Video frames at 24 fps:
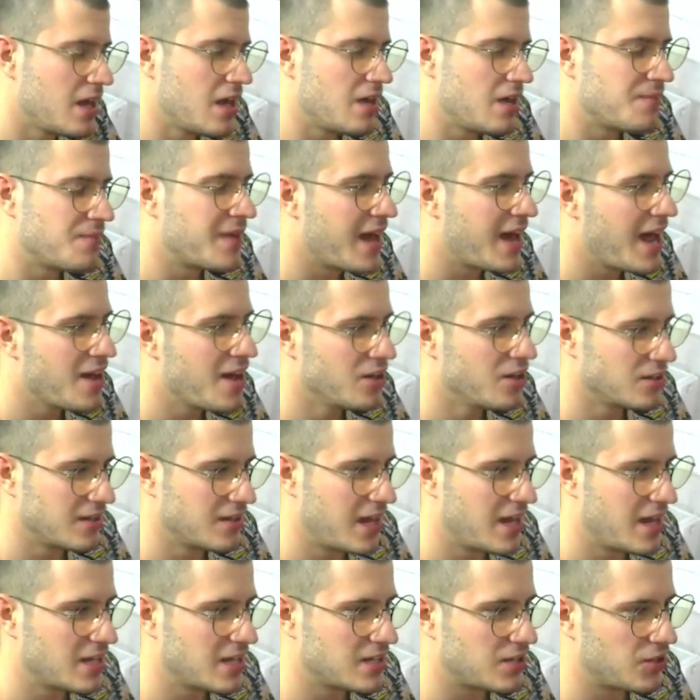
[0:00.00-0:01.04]
but I don't
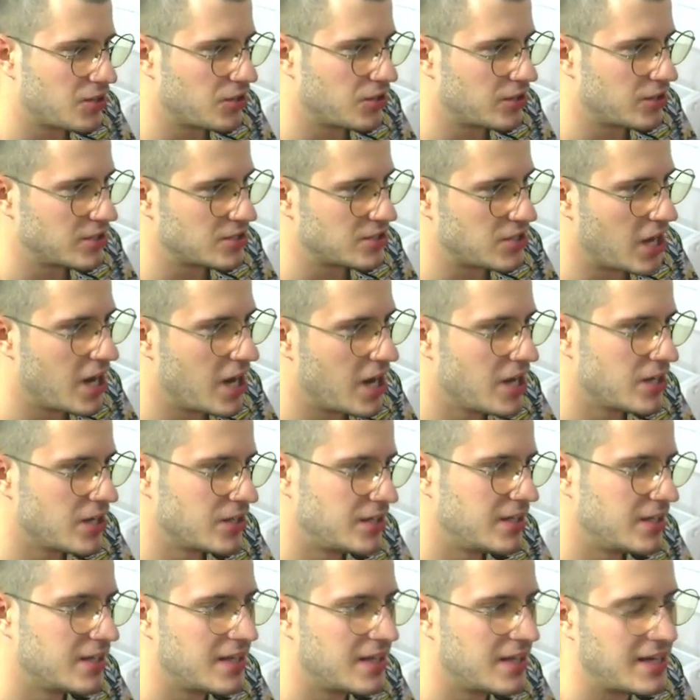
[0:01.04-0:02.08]
like her
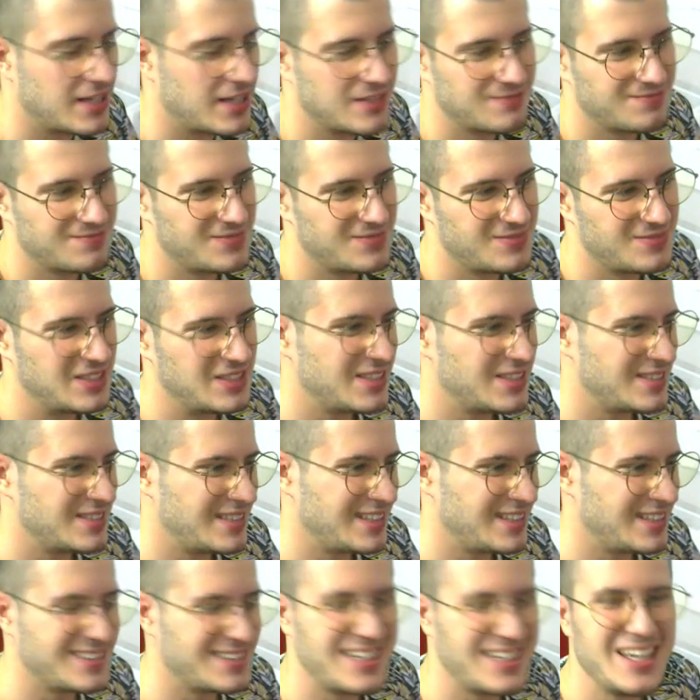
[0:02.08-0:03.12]
tone. Like,
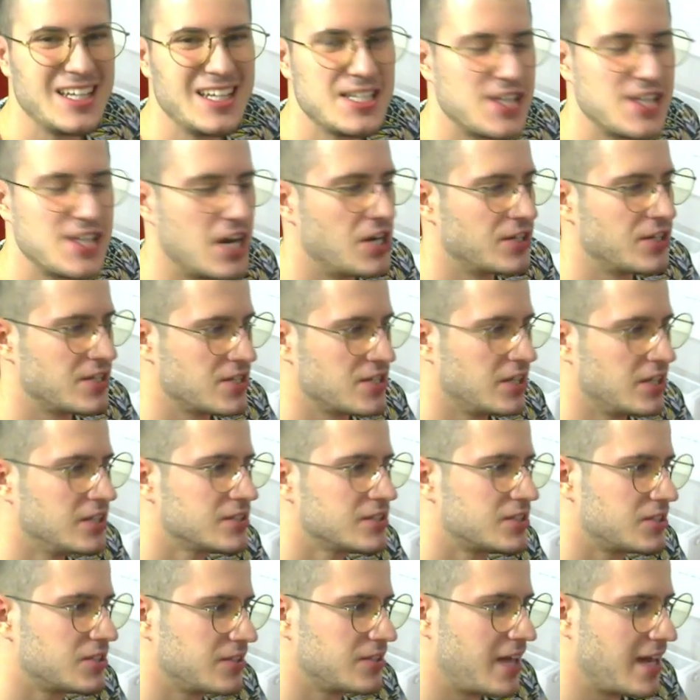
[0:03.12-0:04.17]
this skin tone is
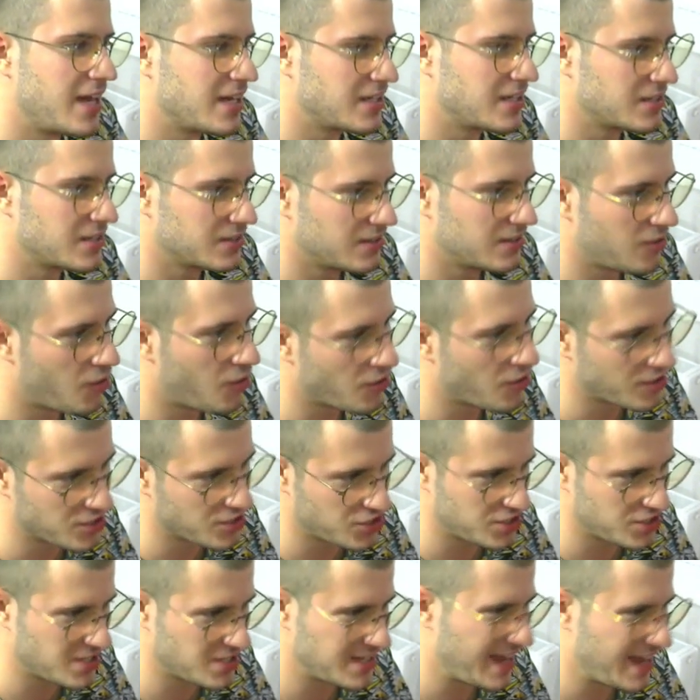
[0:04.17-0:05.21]
also like
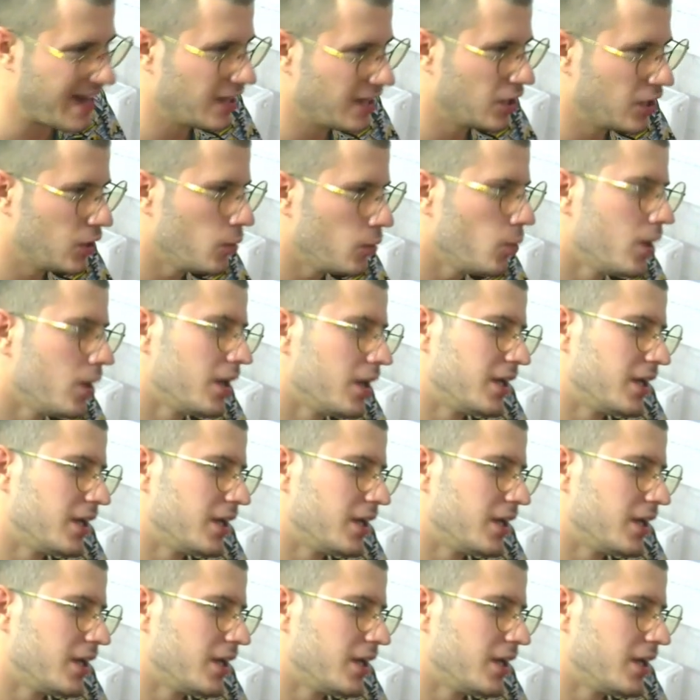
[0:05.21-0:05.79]
orange and yellow.